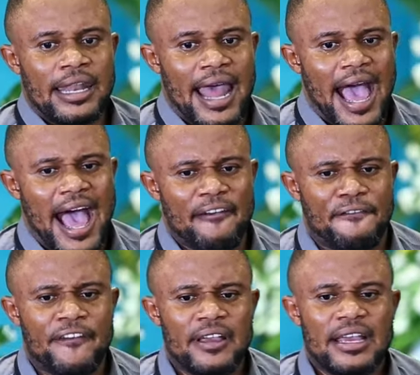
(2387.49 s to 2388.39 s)

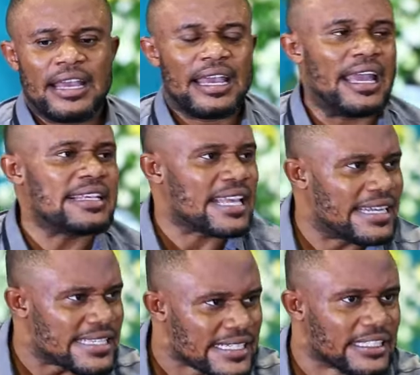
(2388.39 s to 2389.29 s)
love
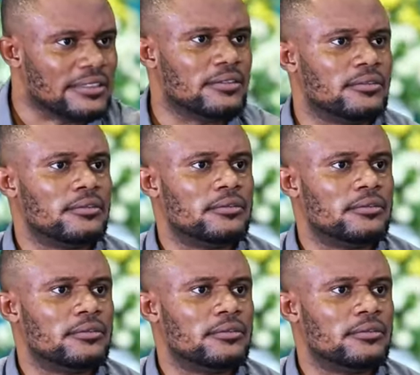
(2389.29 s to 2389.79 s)
is a decision,